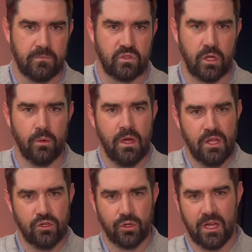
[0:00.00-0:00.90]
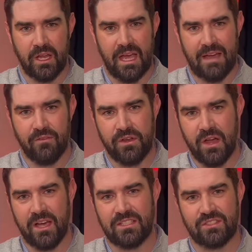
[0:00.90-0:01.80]
So you're going to have a
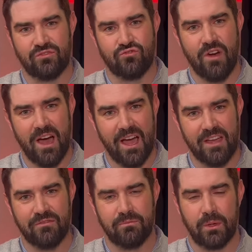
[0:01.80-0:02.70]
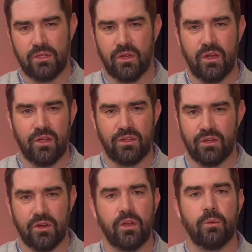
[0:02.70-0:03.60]
nice drive, but you're, you're
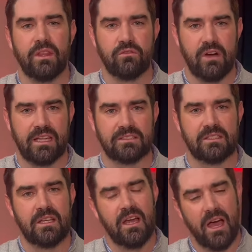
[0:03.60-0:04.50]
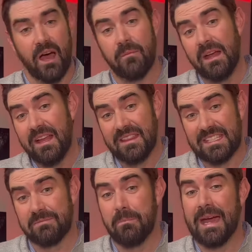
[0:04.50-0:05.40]
not going to win the race. Um,
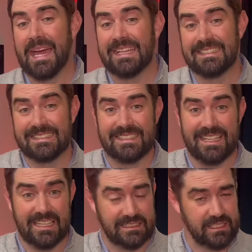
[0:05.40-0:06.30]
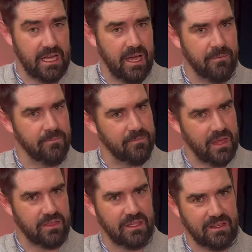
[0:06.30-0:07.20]
this Max is, um,
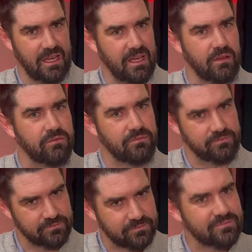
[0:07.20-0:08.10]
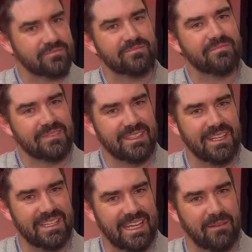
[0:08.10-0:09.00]
I think they've,
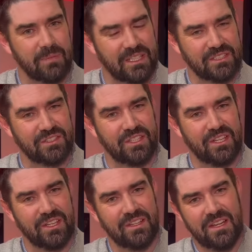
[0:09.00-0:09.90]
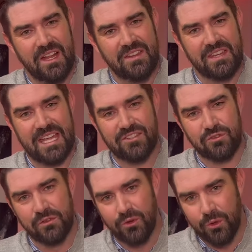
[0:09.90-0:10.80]
again, because the
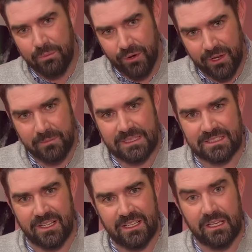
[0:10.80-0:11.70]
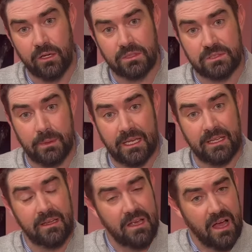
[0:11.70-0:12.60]
nature of all the product being slightly lower
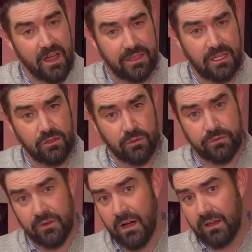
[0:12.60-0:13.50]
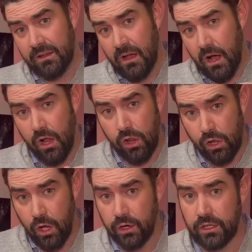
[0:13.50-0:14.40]
spinning, I think you'll find a
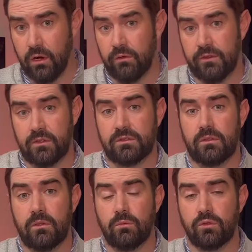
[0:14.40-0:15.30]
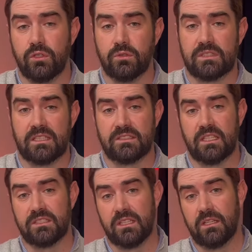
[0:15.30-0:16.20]
lot of golfers will do
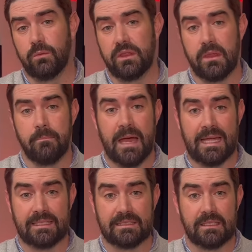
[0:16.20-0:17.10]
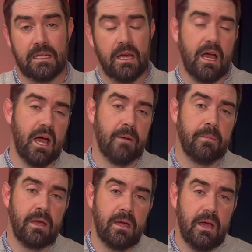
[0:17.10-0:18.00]
sensationally with the Max. Um,
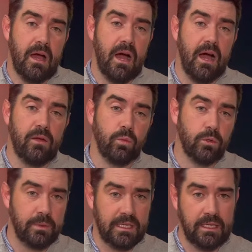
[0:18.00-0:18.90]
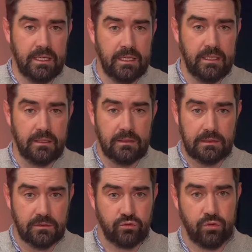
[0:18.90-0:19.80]
I will be
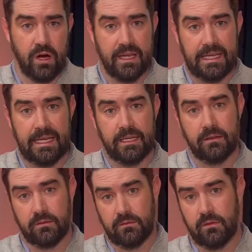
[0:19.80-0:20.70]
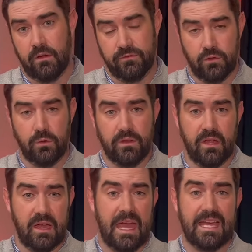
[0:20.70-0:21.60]
trying a few of
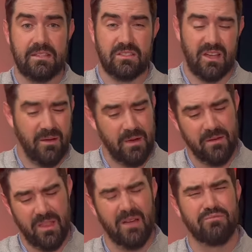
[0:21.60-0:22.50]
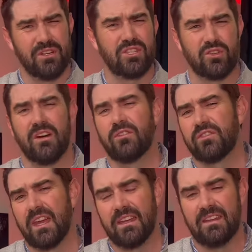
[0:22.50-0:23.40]
the heads. Um, I'm, I'm, pretty sure I'll
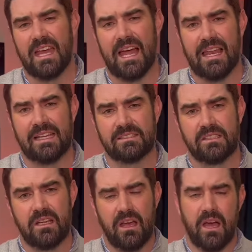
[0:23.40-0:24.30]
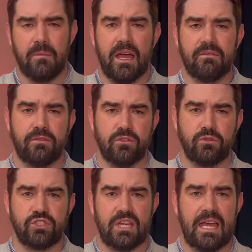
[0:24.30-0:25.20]
stay in the LS. Um, I have a few
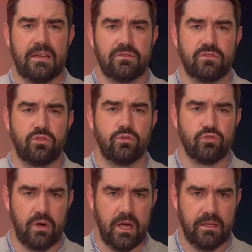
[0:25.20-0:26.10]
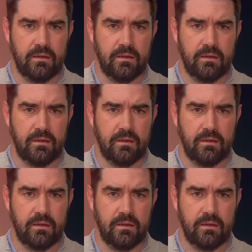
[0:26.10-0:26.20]
shafts to try.